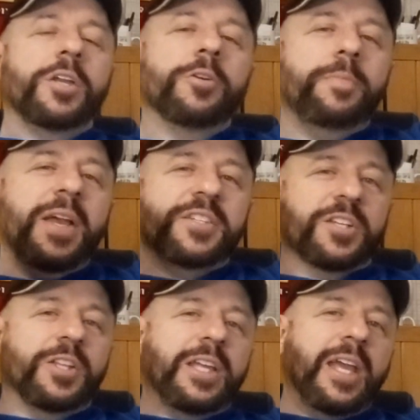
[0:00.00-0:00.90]
You're
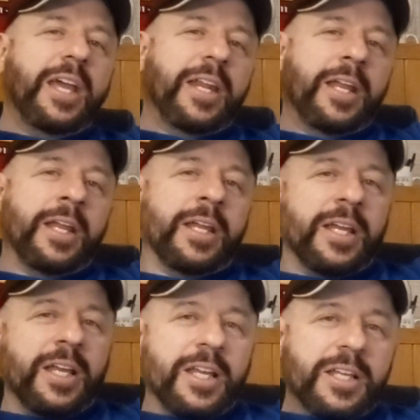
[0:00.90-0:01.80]
basically getting
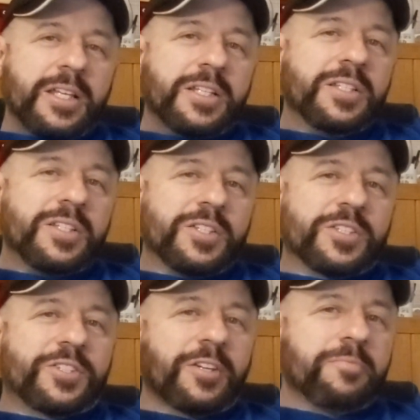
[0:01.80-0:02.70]

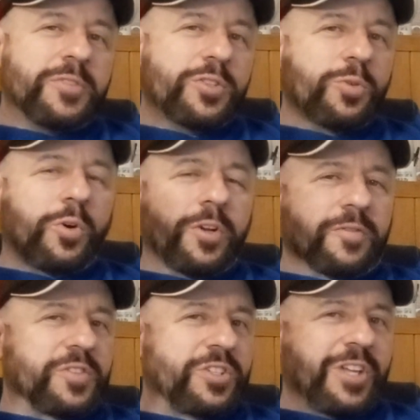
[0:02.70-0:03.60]
some sort
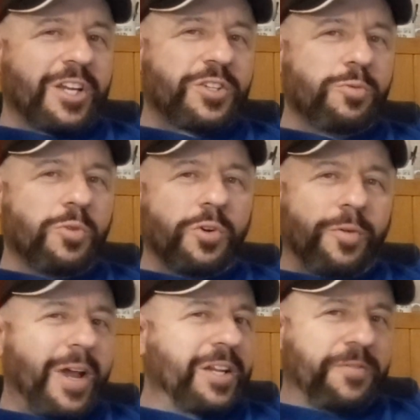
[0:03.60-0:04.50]
of sexual
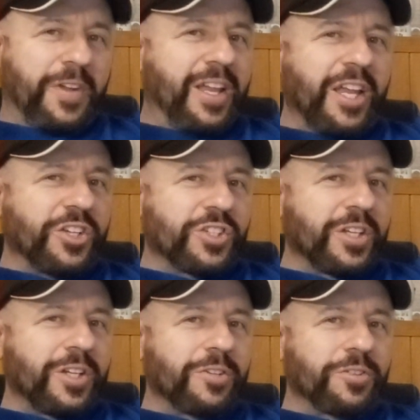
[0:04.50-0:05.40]

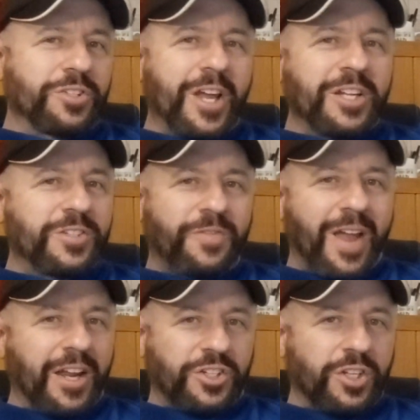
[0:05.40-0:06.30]
gratification or
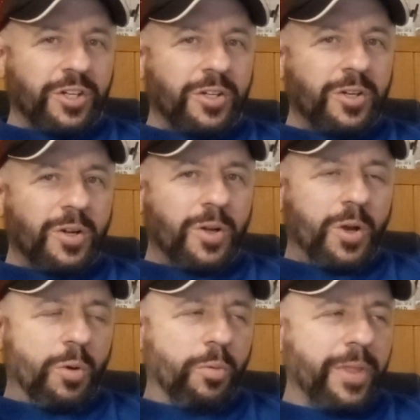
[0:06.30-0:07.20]
satisfaction
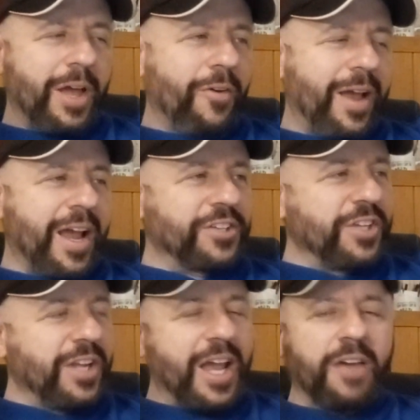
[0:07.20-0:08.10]
without
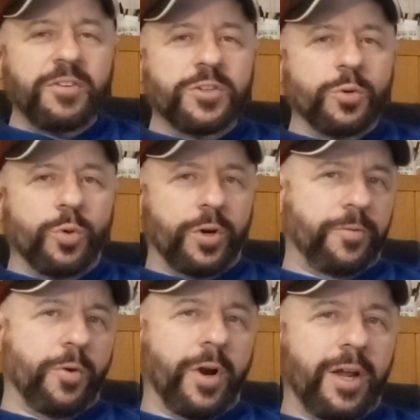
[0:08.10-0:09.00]
actually having to work
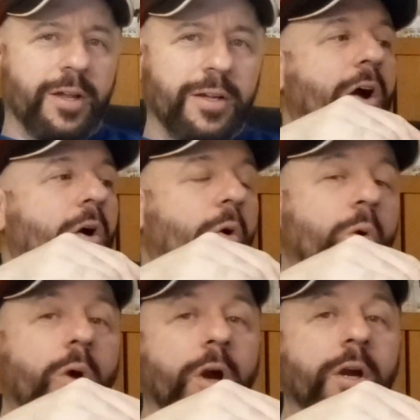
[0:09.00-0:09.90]
for it.
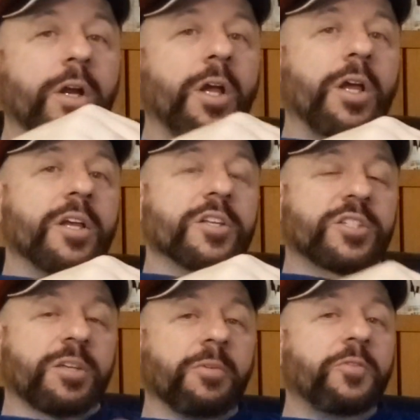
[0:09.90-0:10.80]
Or
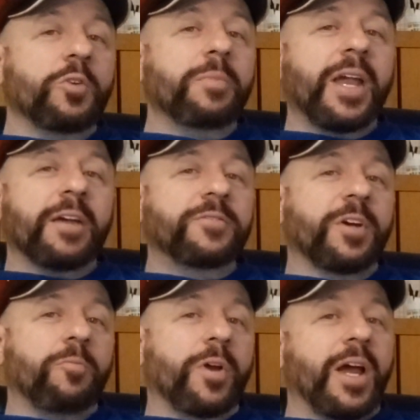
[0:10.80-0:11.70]
some of you may have
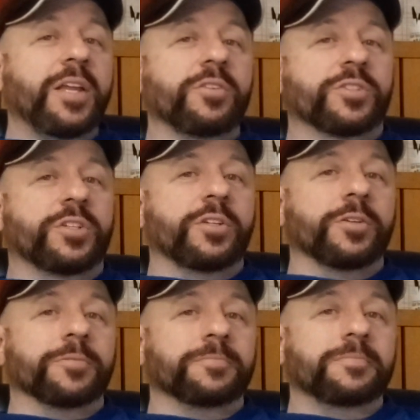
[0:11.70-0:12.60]
done what I used to
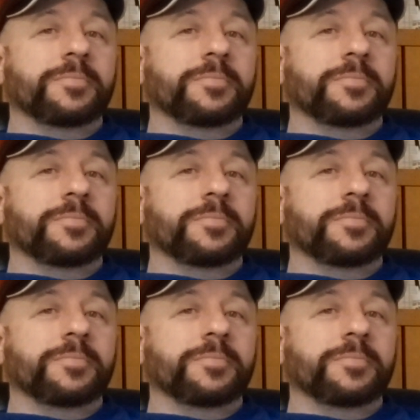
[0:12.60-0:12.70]
do.